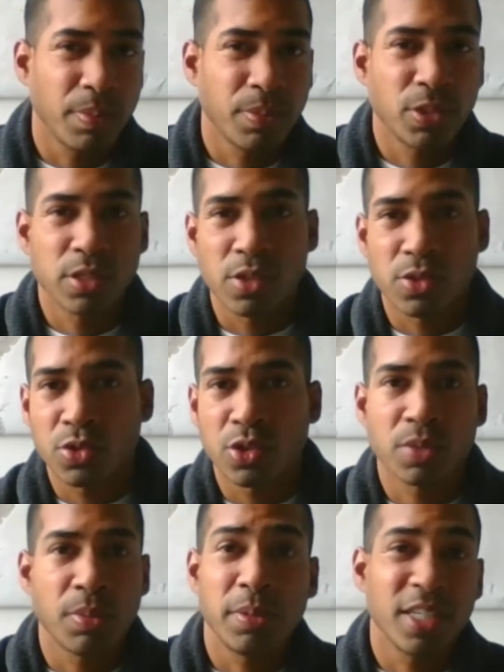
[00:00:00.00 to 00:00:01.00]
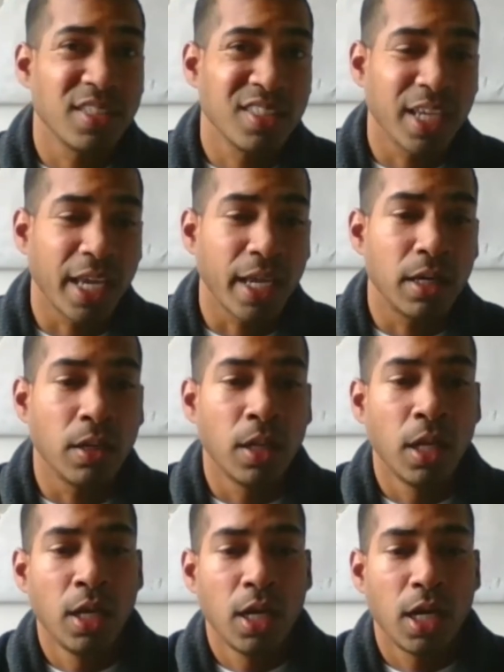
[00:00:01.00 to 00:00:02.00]
scissors, maybe a scale,
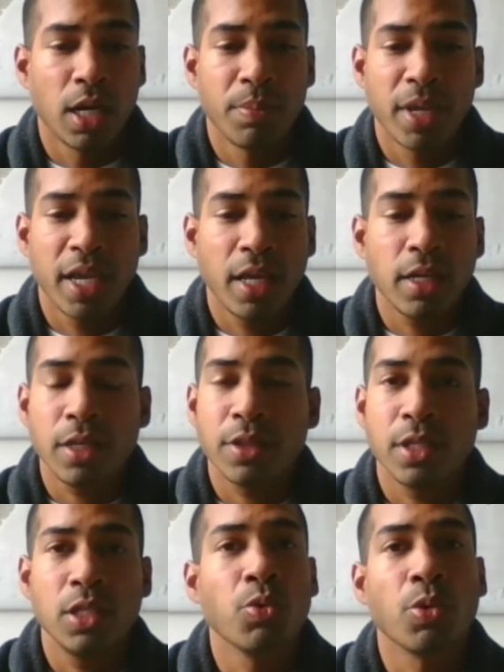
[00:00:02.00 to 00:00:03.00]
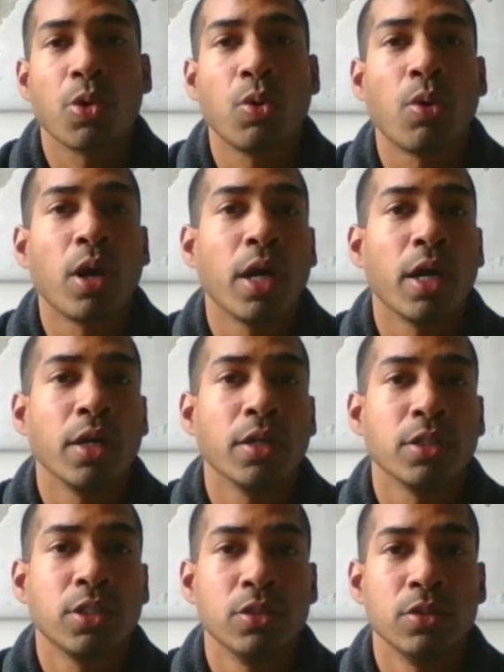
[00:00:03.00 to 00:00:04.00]
anything you require
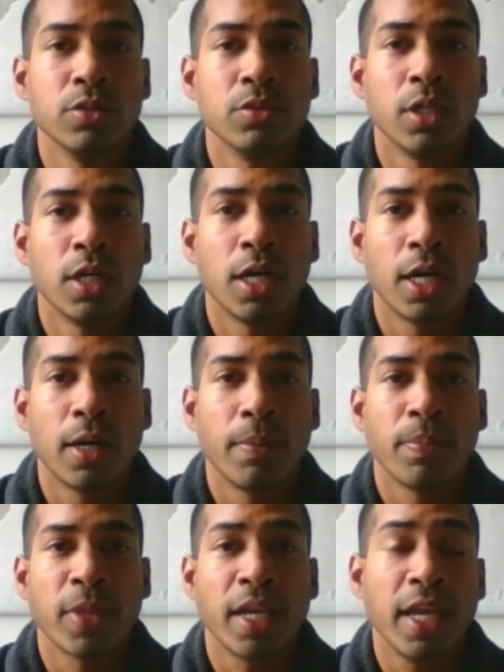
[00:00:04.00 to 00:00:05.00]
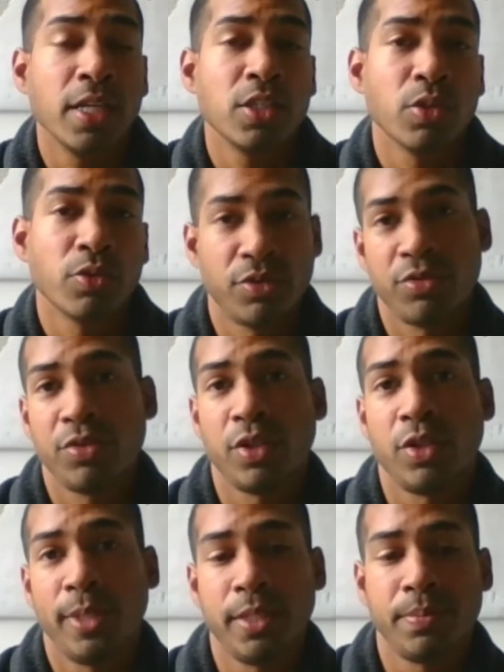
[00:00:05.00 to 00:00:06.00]
to that aids your fulfillment.